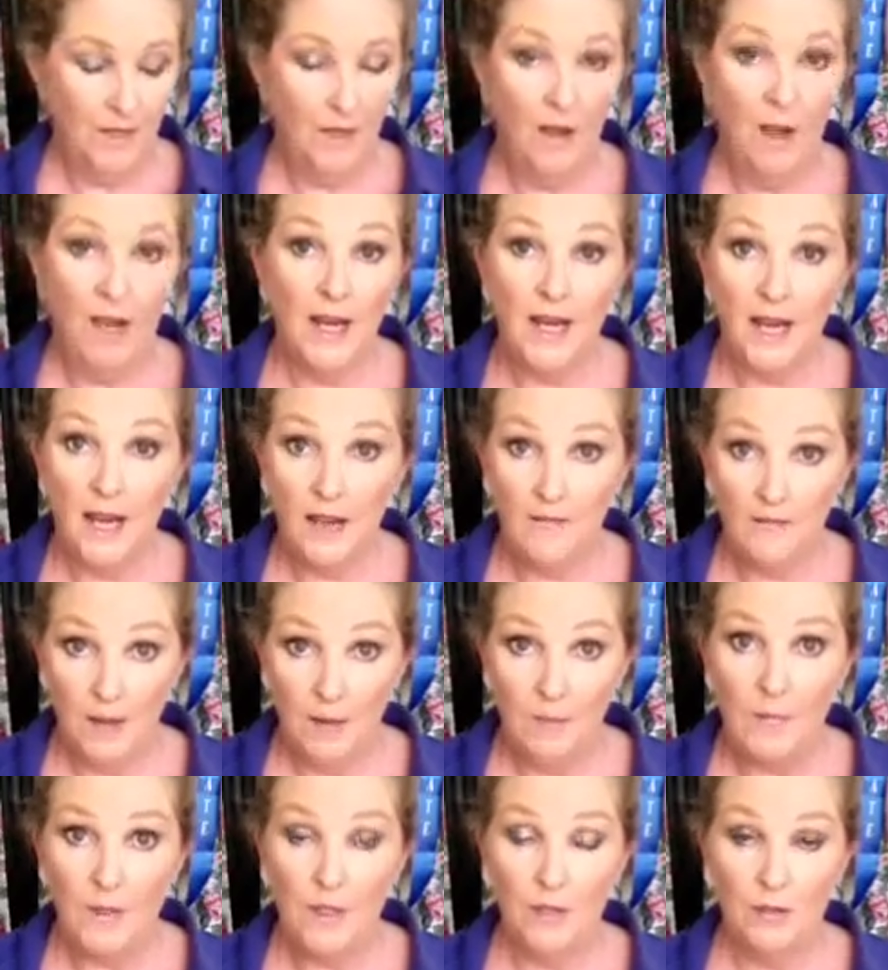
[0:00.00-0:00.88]
I gave
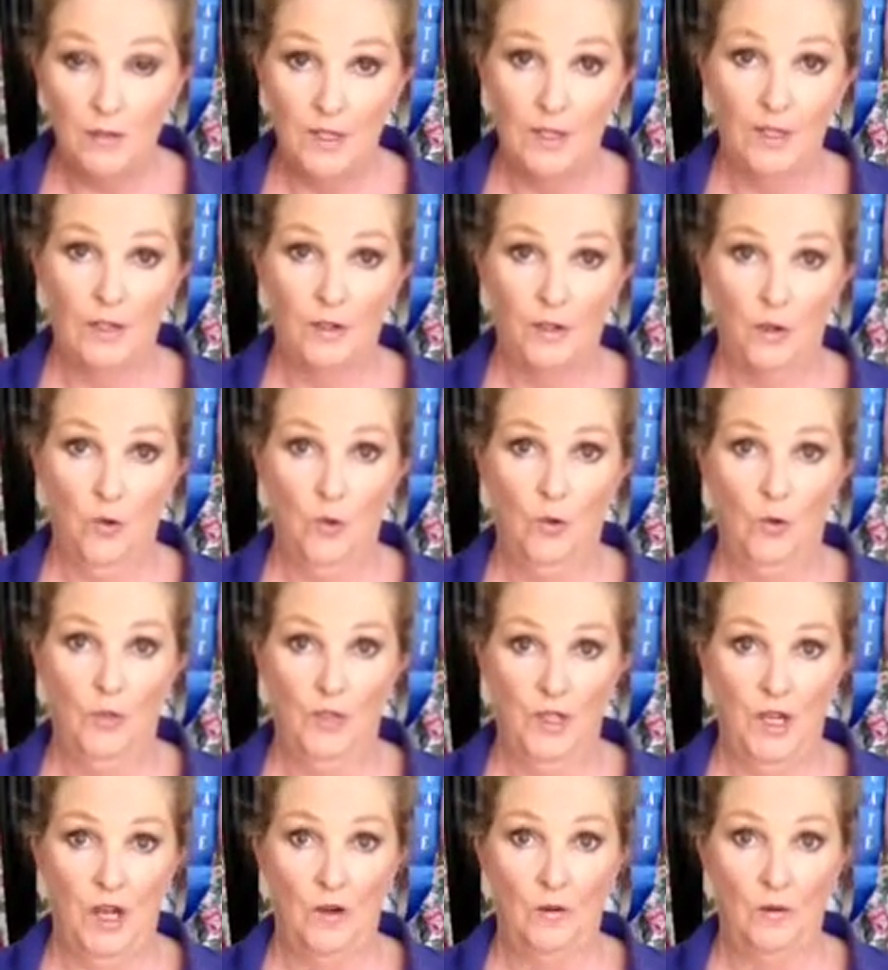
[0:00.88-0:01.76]
up using the
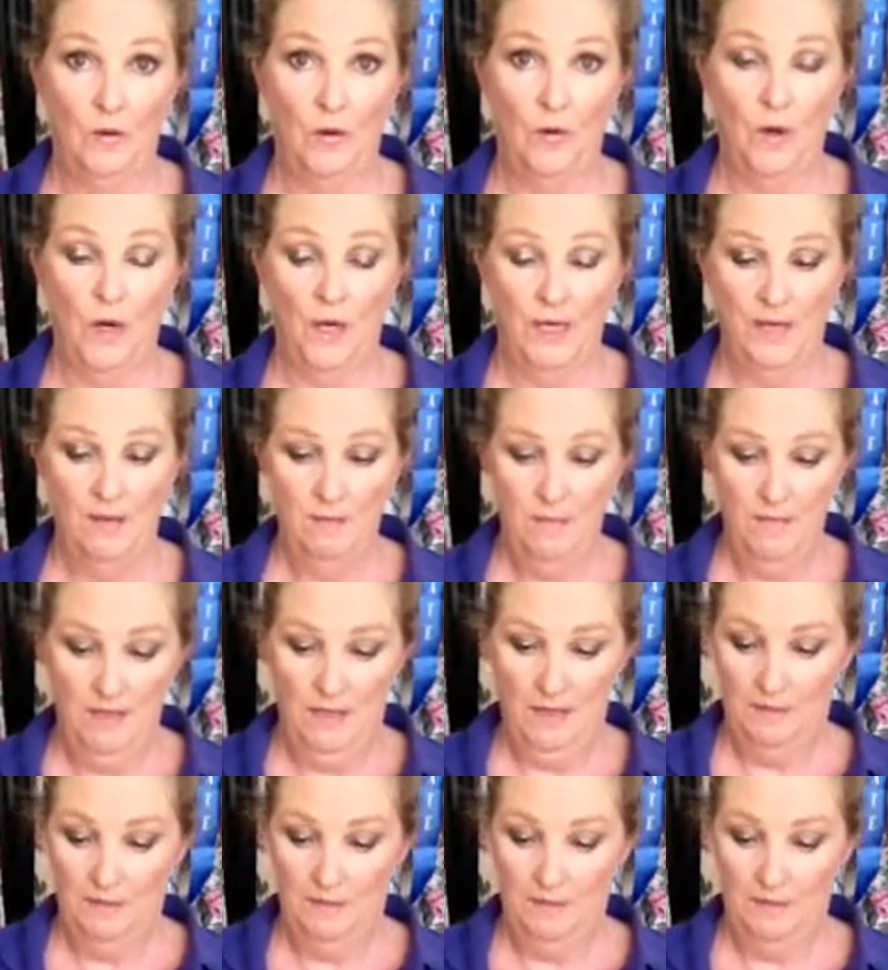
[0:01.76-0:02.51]
cortisone cream.